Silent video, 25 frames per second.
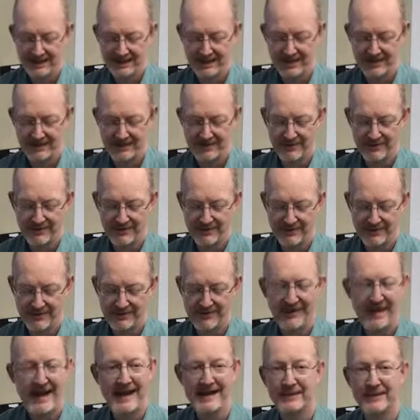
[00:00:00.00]
We did a
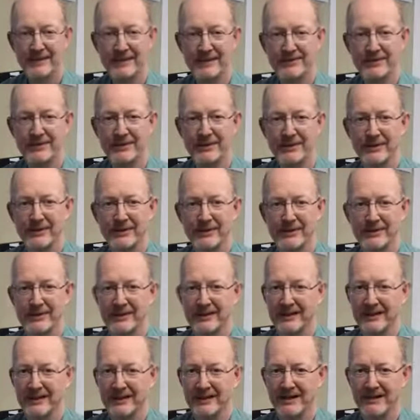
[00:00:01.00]
Back to the Blue,
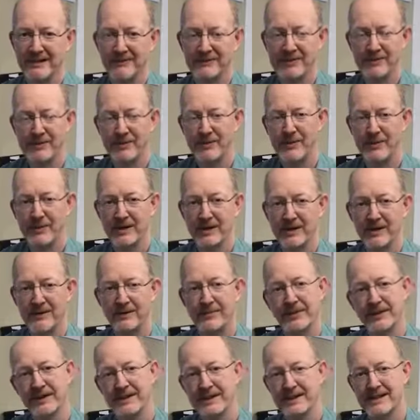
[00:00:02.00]
supporting the
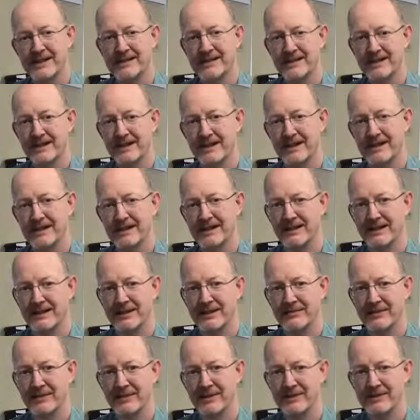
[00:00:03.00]
police a
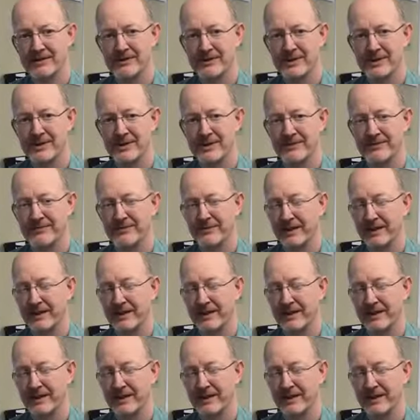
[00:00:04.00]
couple years ago,